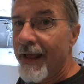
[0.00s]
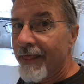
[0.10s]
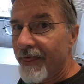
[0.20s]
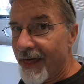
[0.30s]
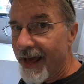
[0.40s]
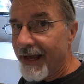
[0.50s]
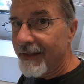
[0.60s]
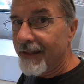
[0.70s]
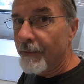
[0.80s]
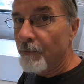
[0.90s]

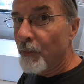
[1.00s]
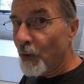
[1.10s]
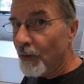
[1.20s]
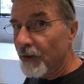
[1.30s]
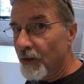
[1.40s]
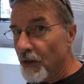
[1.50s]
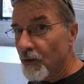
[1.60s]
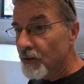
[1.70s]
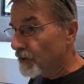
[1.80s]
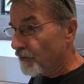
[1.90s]
that the builder
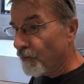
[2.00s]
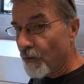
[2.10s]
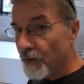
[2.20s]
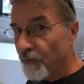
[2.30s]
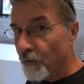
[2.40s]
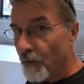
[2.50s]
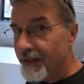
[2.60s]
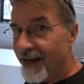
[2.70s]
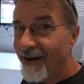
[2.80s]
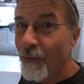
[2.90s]
used for the
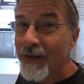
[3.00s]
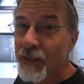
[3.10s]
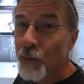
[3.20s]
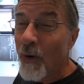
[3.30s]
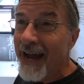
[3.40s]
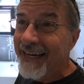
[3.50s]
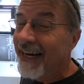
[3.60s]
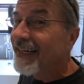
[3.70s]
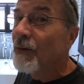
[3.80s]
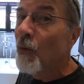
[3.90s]
floor tile, which is white.
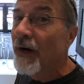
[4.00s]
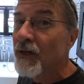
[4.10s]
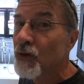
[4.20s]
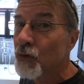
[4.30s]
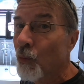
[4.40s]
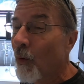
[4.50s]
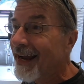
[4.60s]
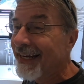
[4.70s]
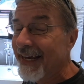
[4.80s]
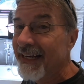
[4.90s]
I didn't want to use
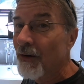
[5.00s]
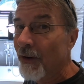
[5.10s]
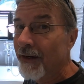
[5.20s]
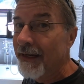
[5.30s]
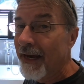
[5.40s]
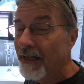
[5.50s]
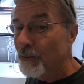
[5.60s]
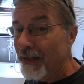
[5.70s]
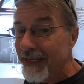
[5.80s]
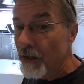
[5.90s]
white anywhere in the house,
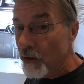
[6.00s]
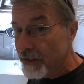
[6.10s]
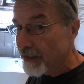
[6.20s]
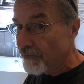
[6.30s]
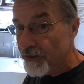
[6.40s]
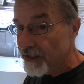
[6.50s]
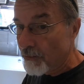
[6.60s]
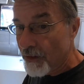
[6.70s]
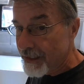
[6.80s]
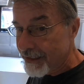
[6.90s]
but he used it for
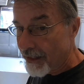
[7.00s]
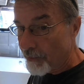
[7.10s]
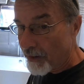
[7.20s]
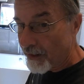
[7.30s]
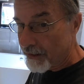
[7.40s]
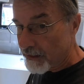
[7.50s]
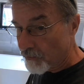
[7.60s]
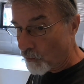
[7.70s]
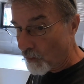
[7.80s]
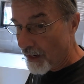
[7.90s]
some reason up on this
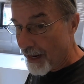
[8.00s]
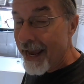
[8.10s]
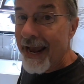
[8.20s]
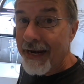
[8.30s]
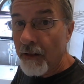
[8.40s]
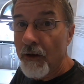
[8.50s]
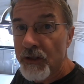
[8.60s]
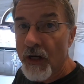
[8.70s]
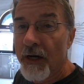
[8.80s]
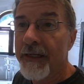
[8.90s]
floor. And it
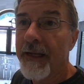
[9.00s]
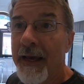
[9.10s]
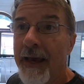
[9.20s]
looks good